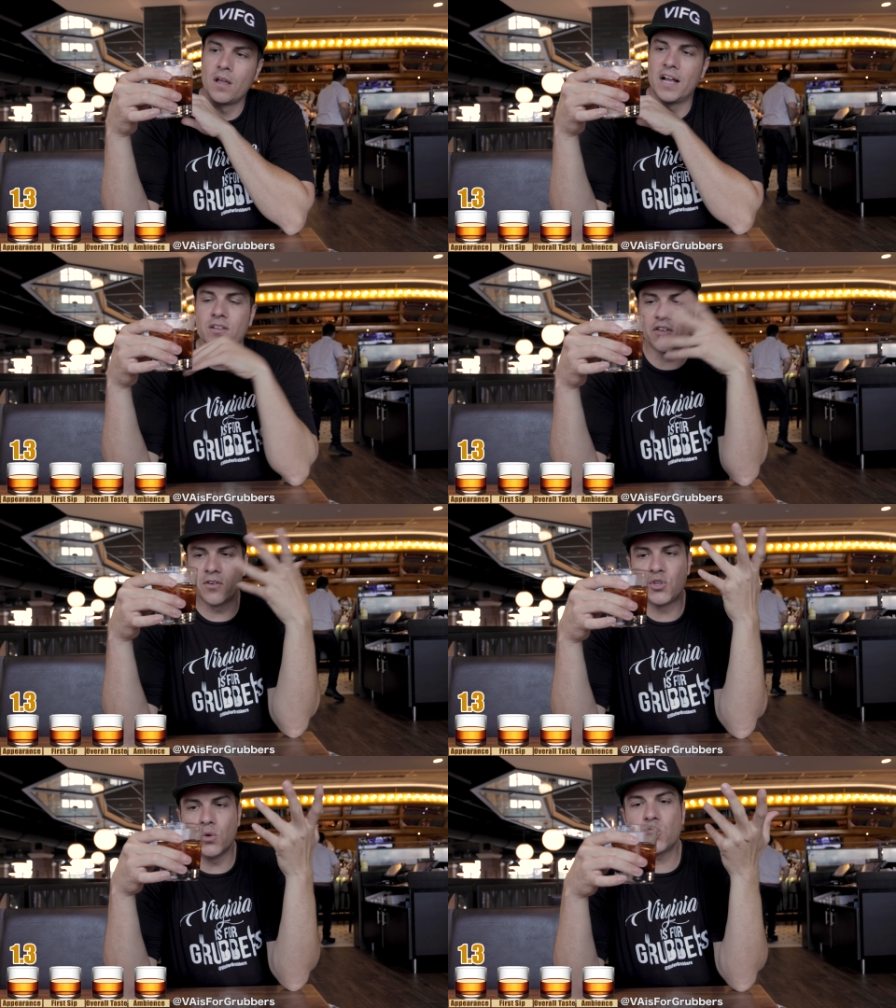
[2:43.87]
it's a
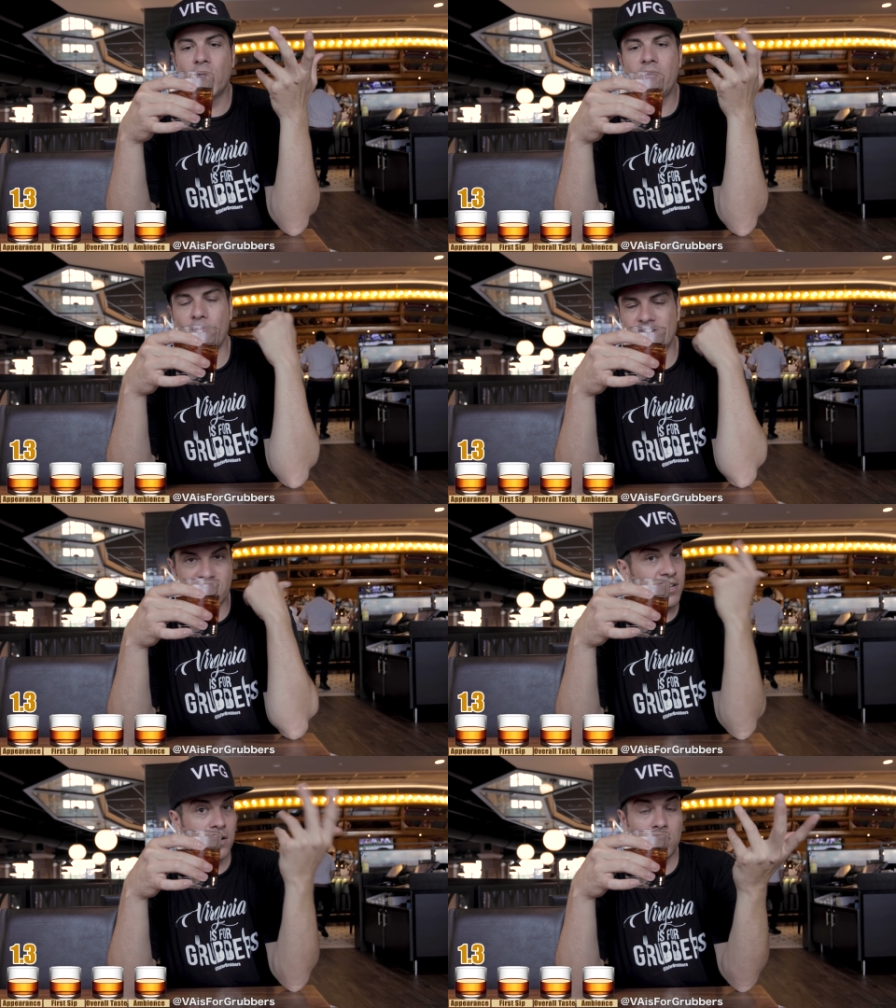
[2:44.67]
little too sweet, but
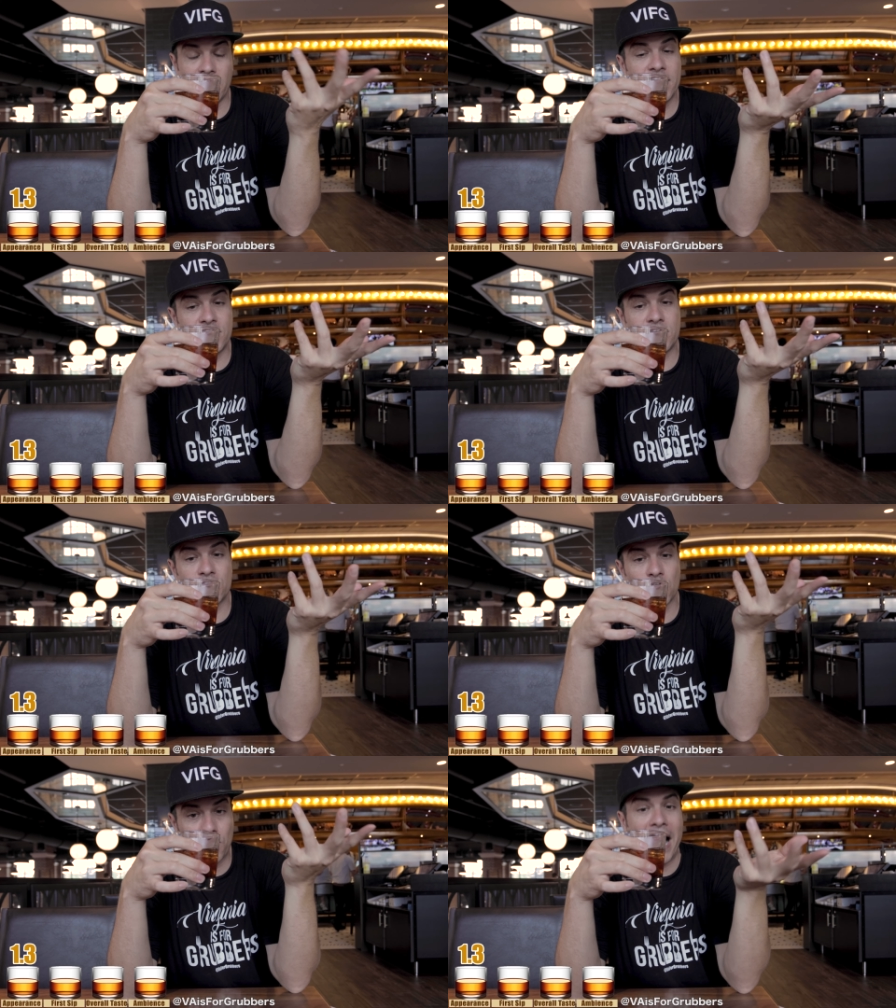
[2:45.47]
still, it's
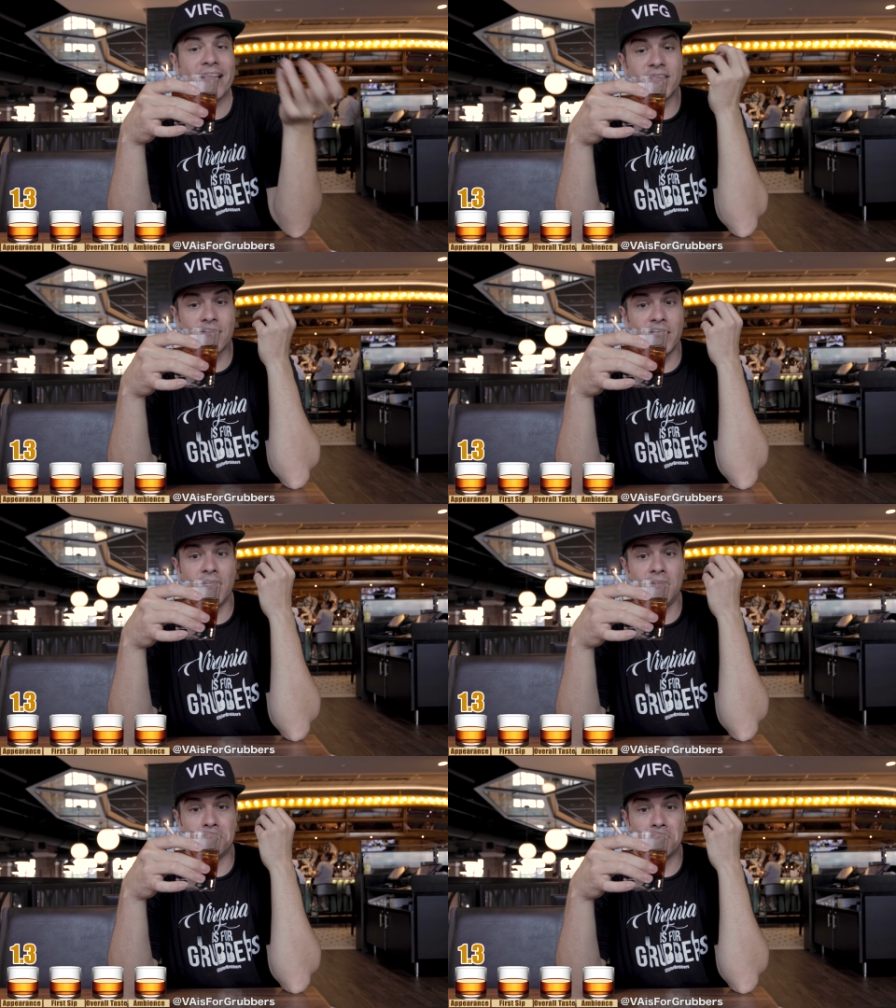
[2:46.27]

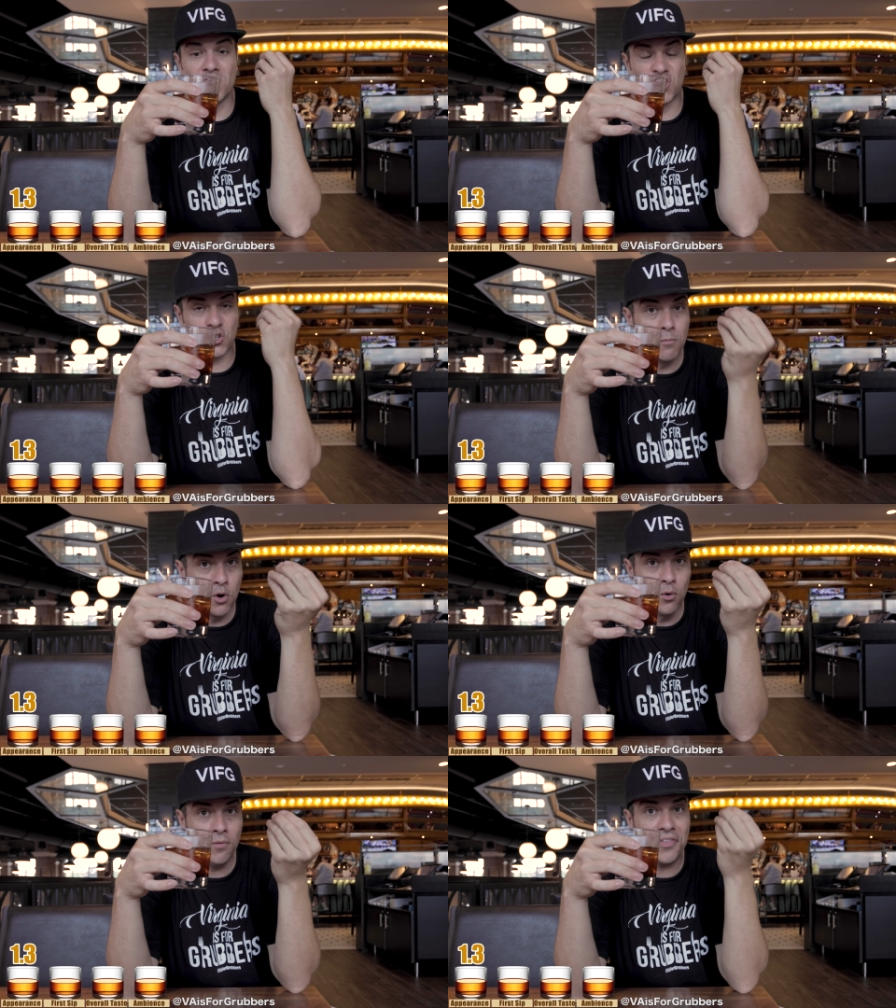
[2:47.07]
surprisingly
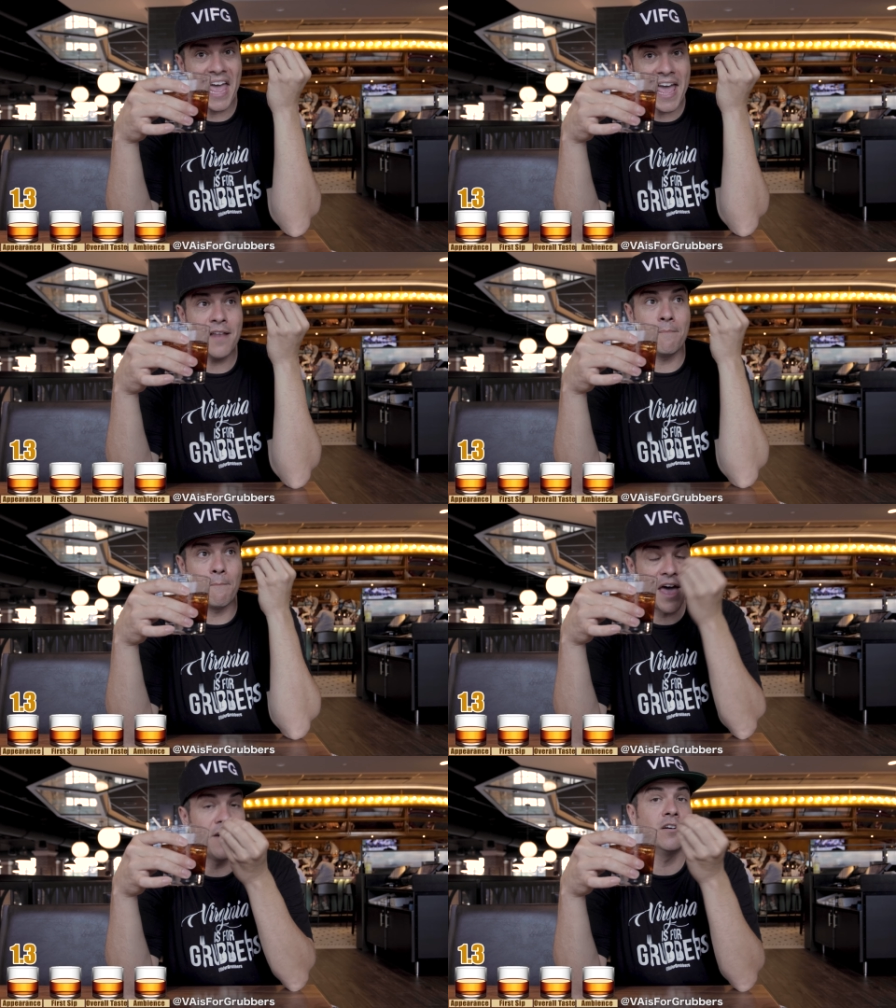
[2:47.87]
smooth
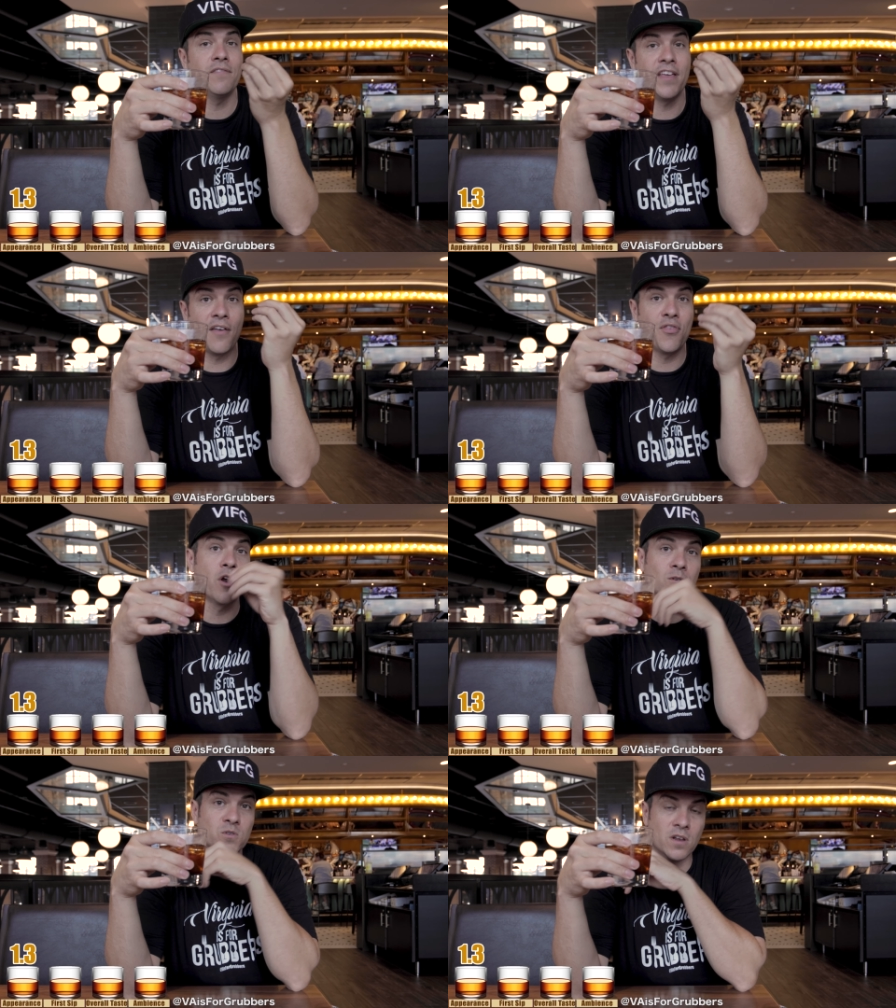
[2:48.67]
and better than I
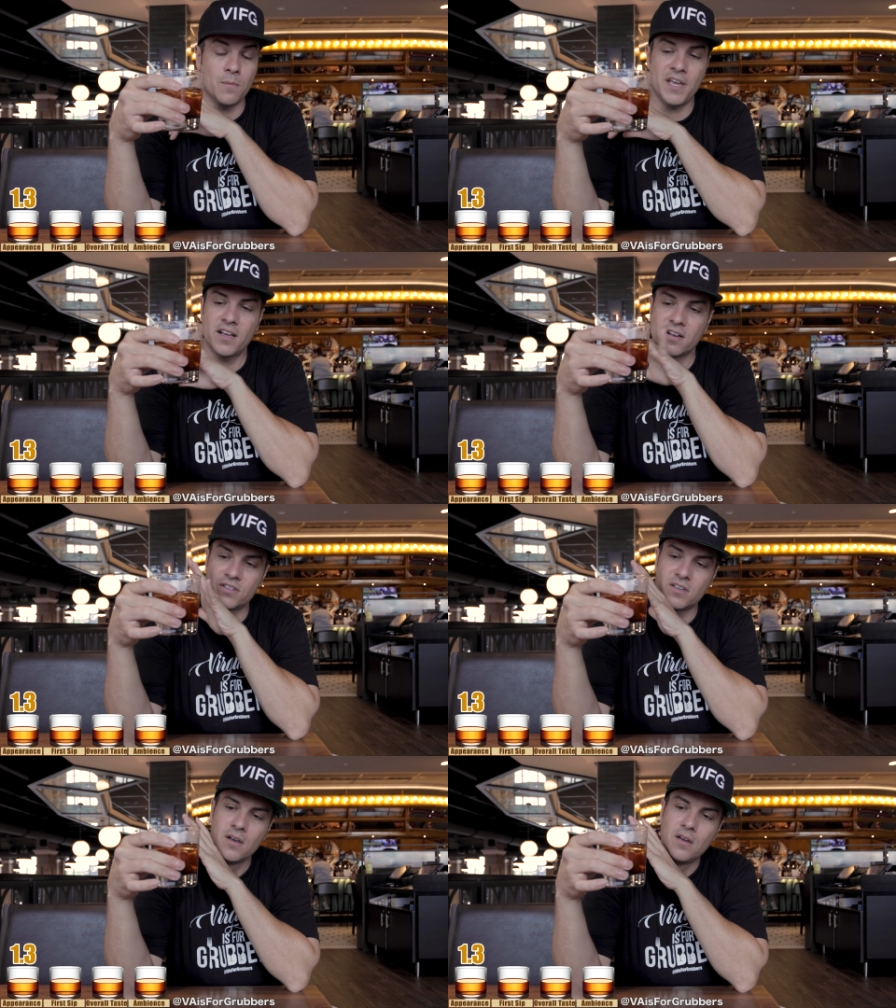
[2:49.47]
thought it was gonna be, because